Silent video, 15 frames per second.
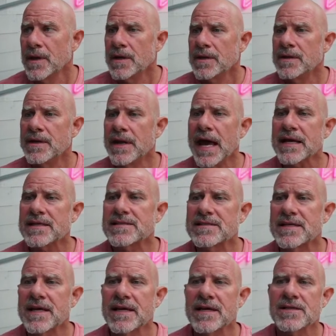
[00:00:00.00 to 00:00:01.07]
Next
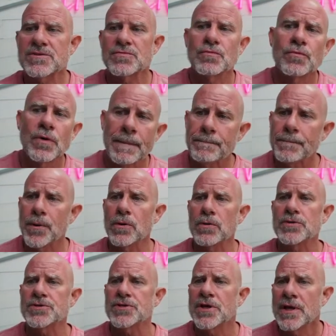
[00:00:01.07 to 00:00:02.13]
is
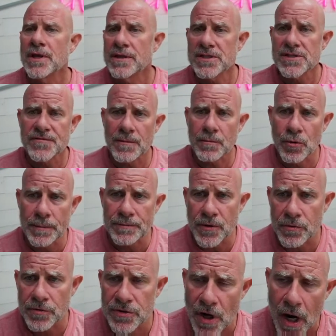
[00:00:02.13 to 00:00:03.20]
Ripple's. This is from
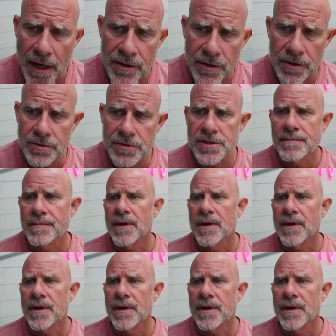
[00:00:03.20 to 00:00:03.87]
crypto.news.